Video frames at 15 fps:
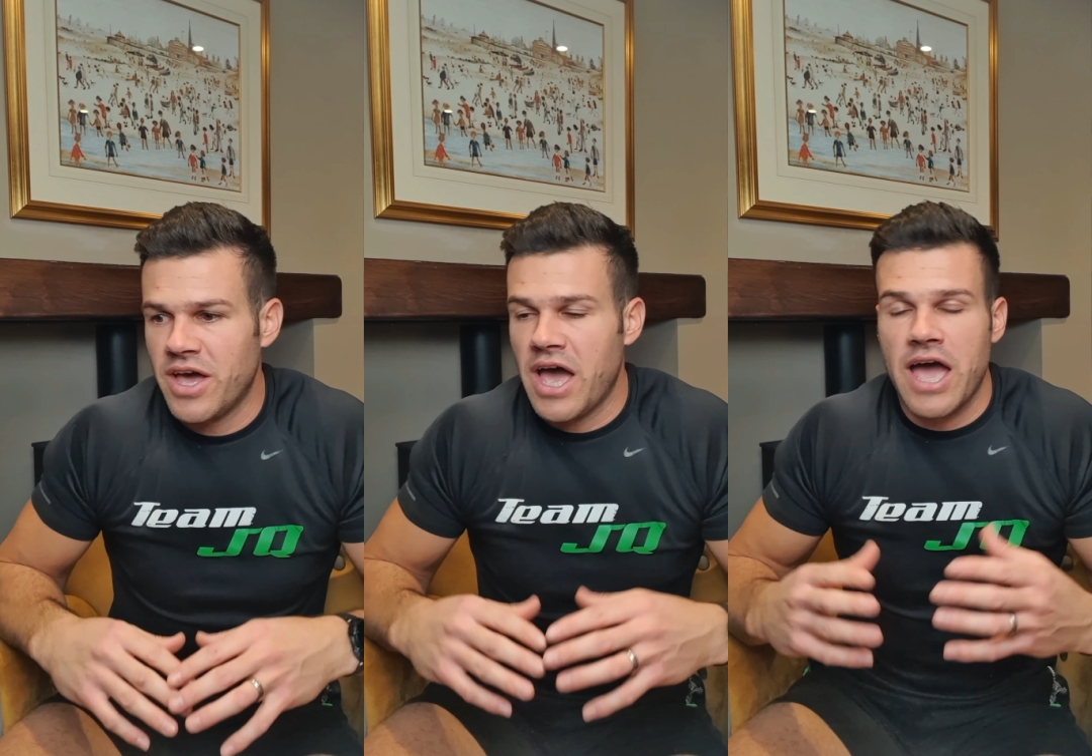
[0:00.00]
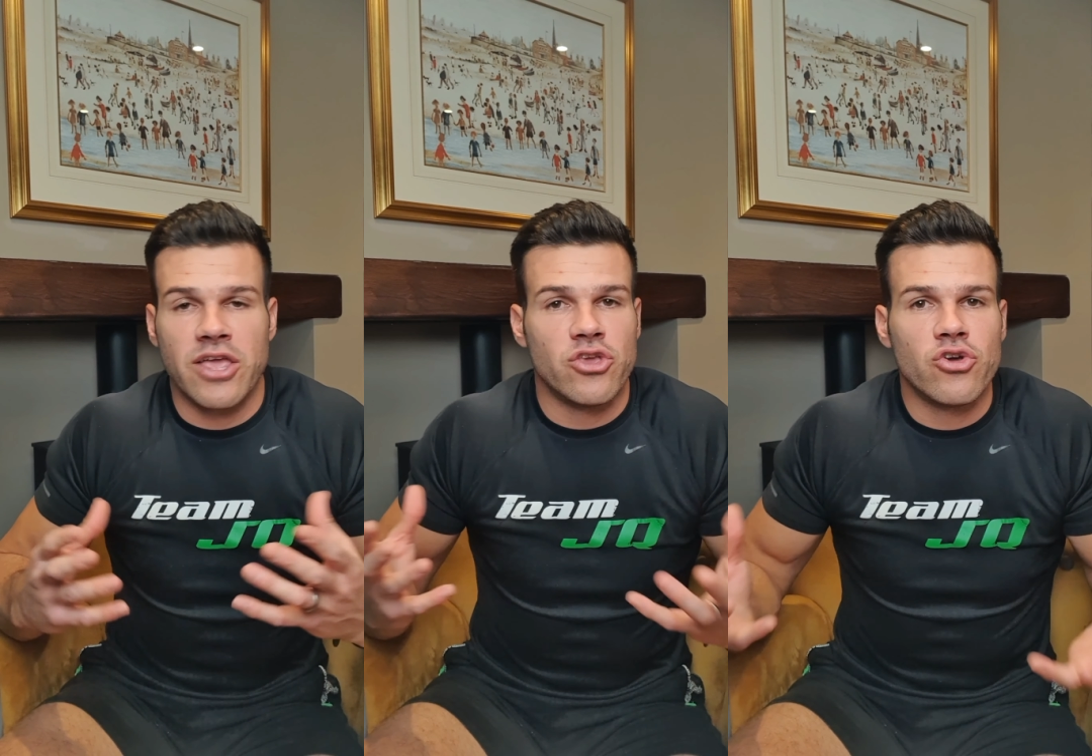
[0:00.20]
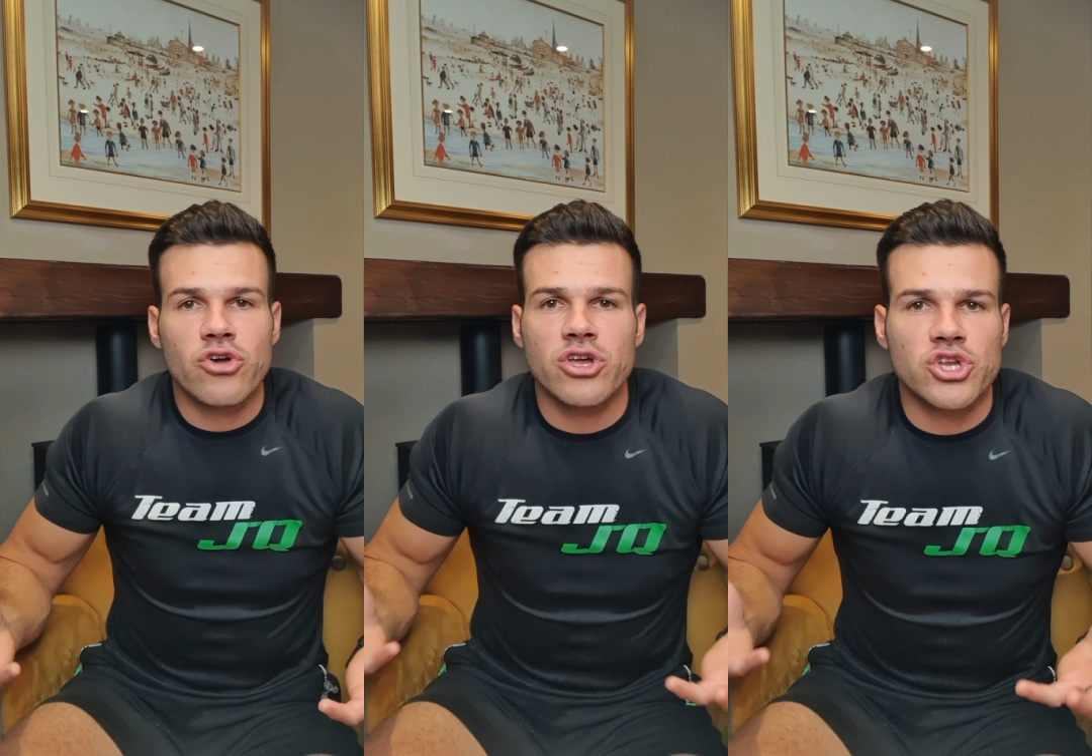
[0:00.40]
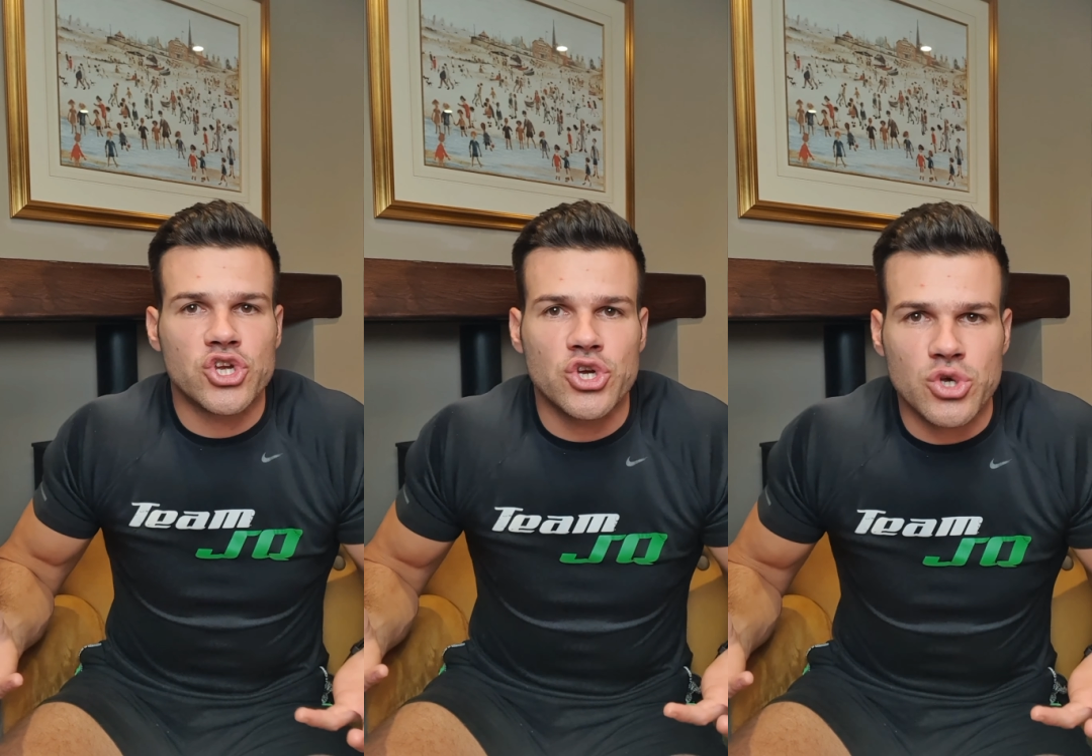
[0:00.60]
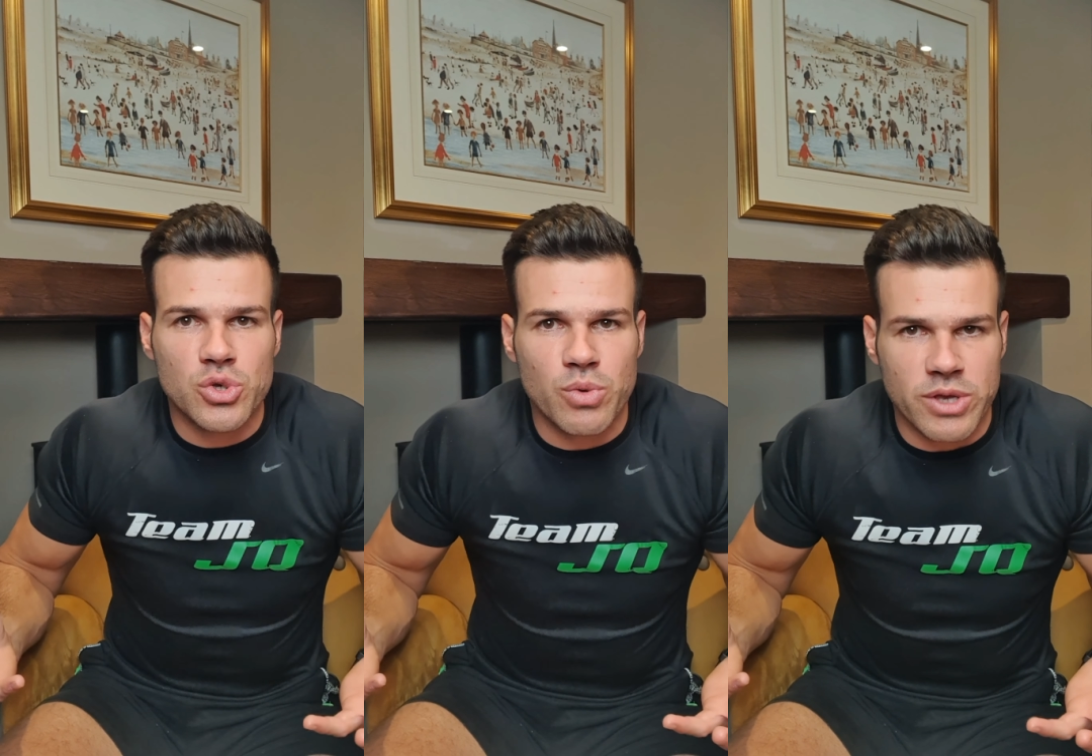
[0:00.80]
and you can
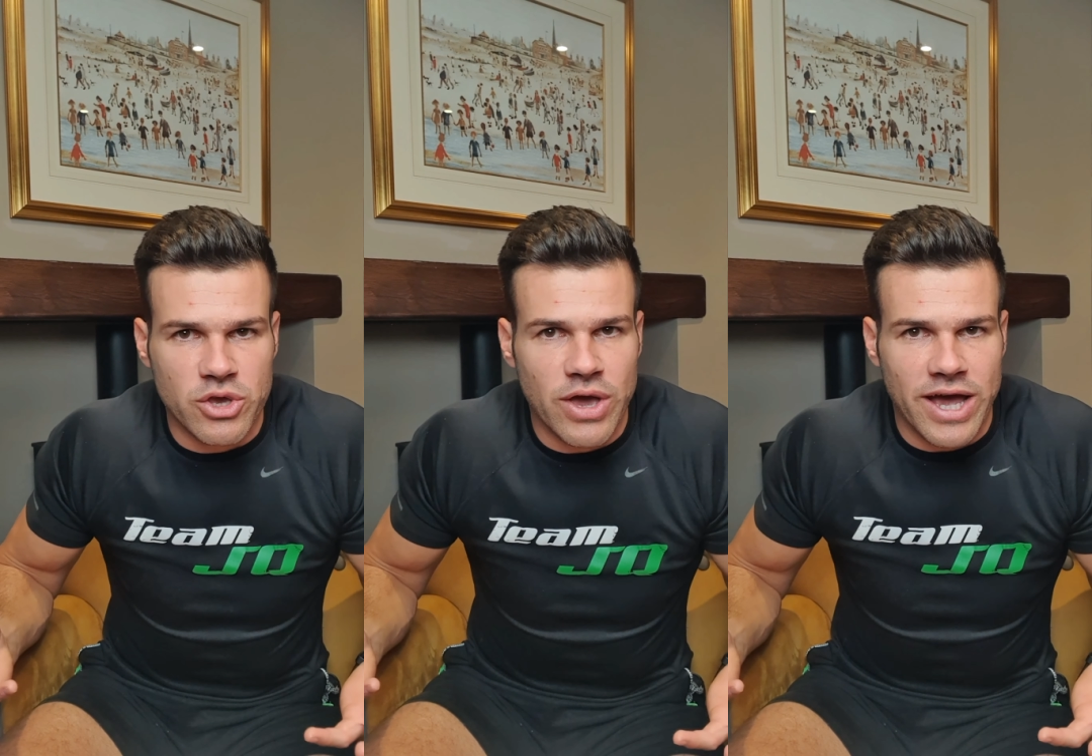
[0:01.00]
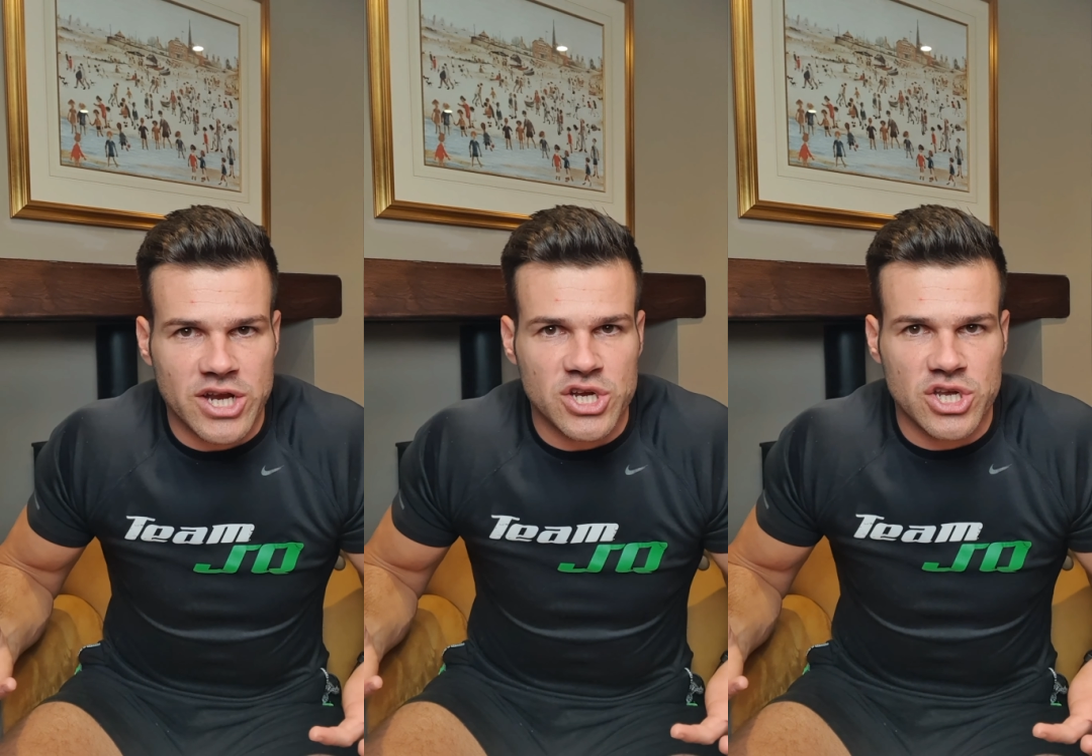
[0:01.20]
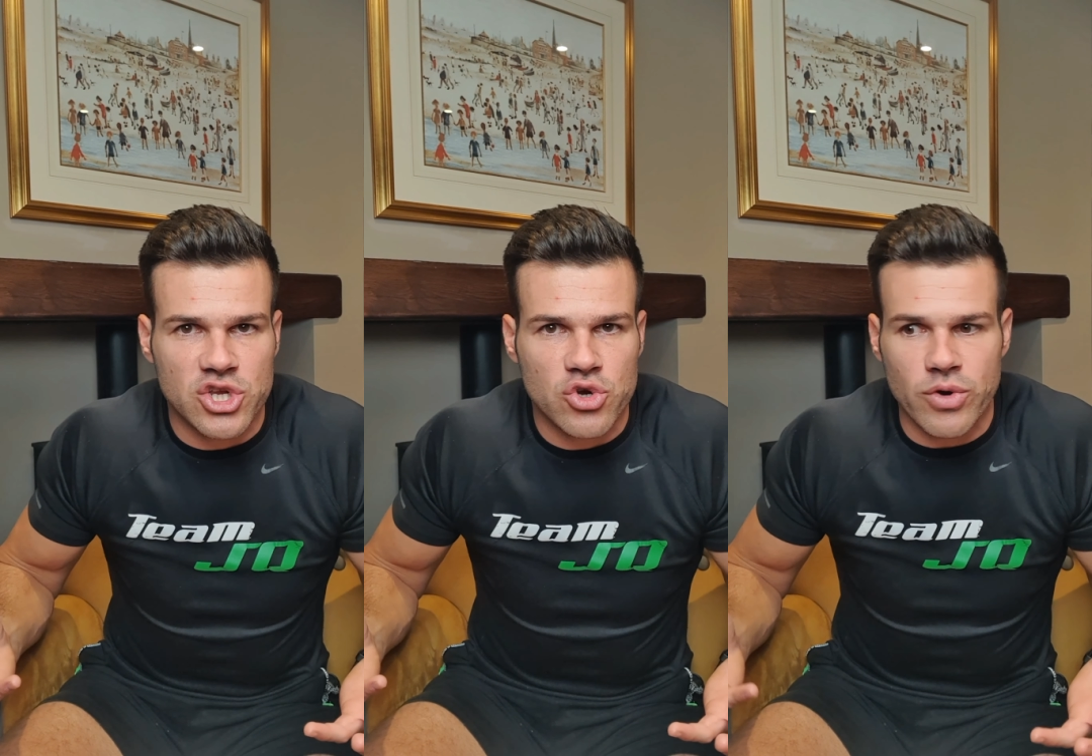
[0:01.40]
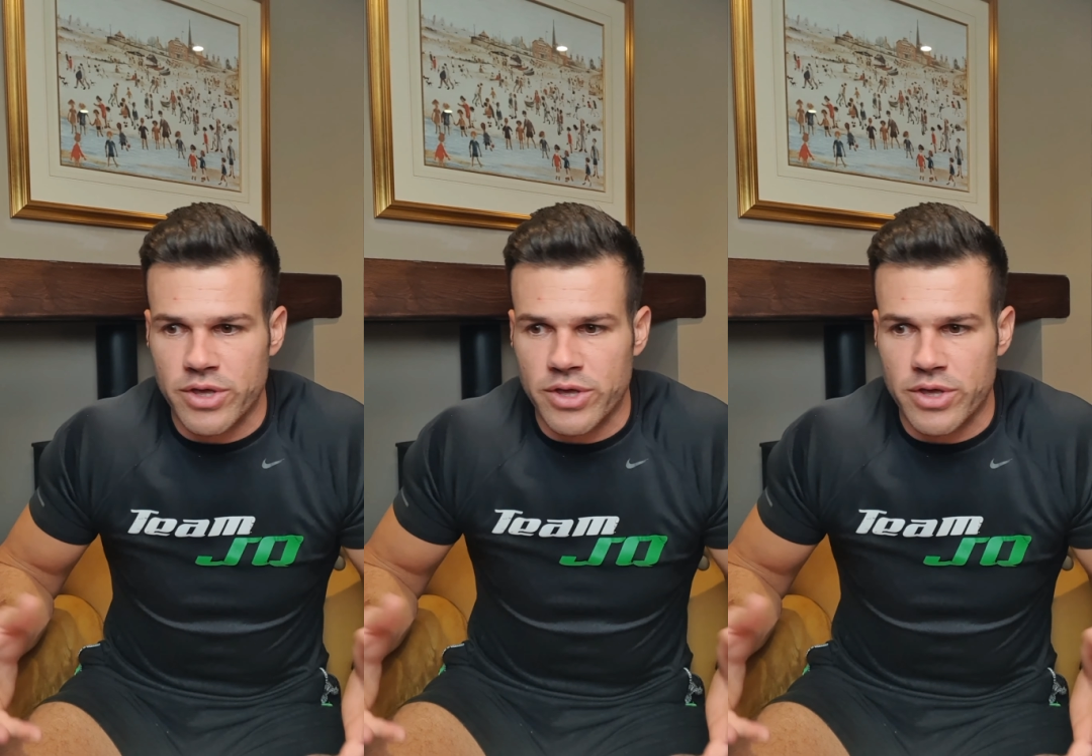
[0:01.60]
choose what you actually enjoy.